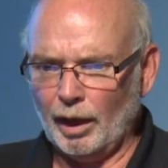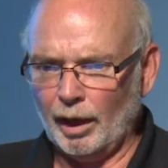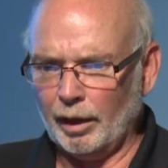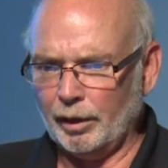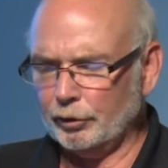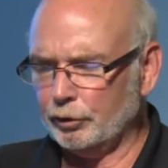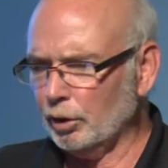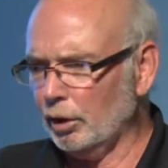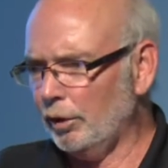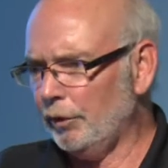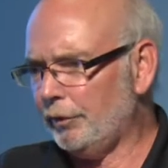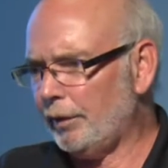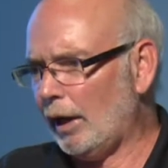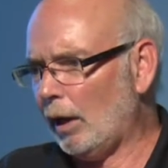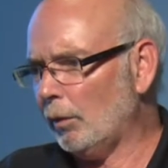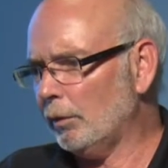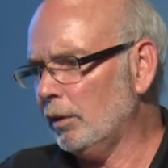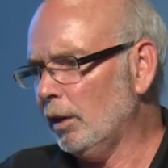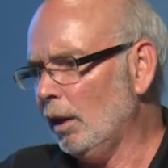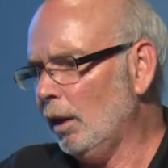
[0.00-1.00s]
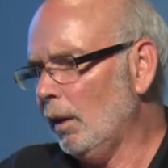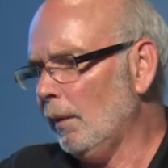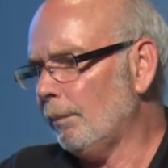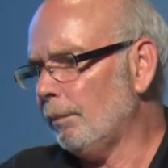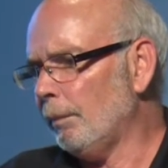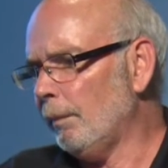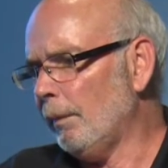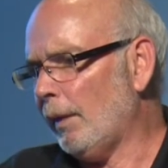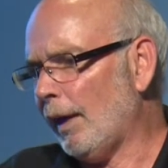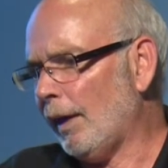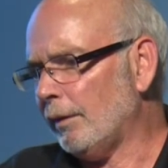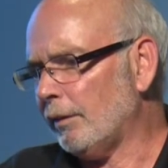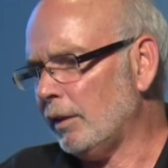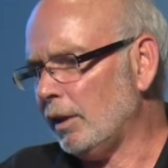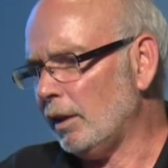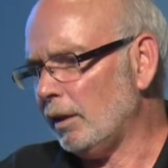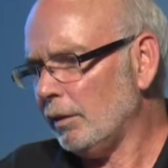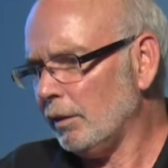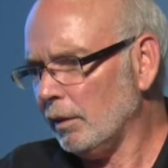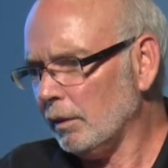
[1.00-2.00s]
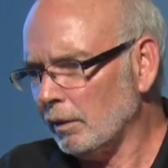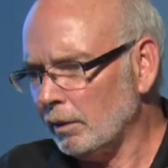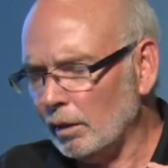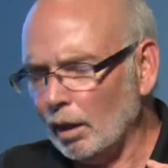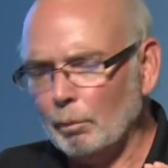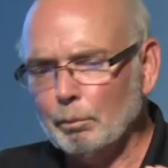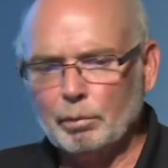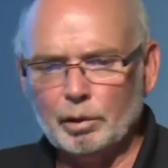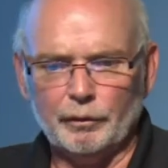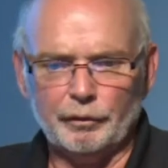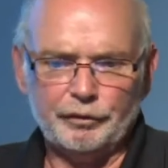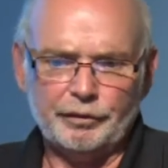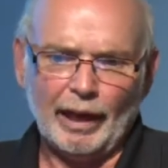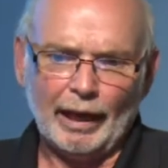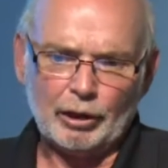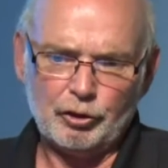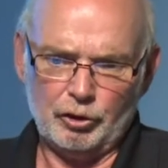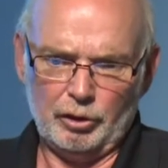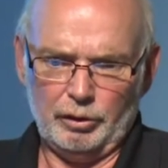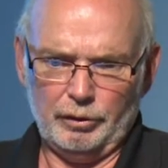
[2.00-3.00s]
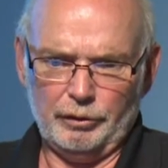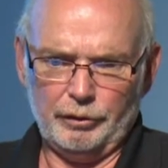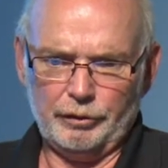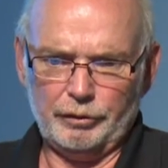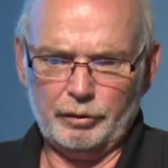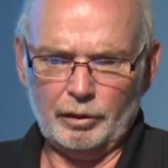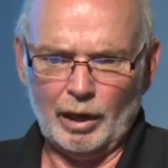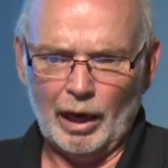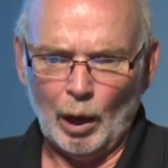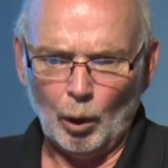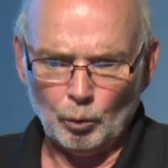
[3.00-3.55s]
and turns out that the number of sections